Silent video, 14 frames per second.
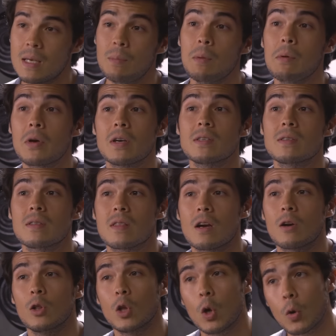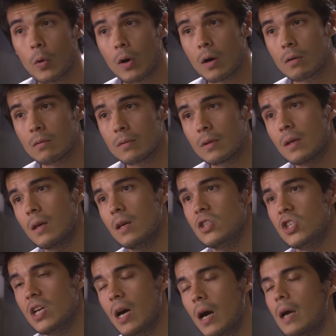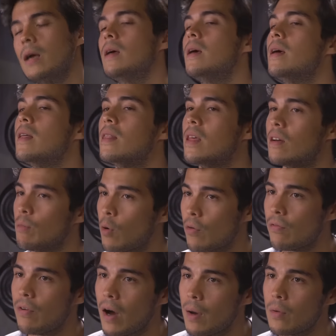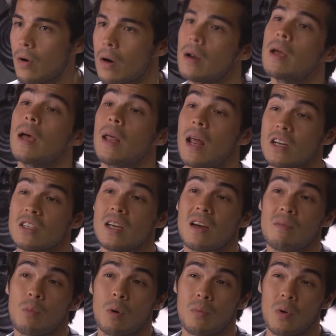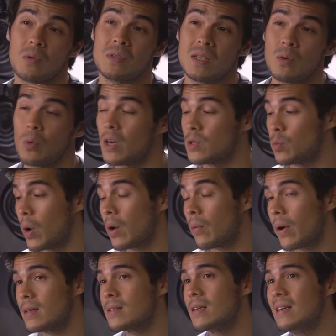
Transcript: simply because they're lower in GI, they have more fiber, and actually have more protein, whereas white rice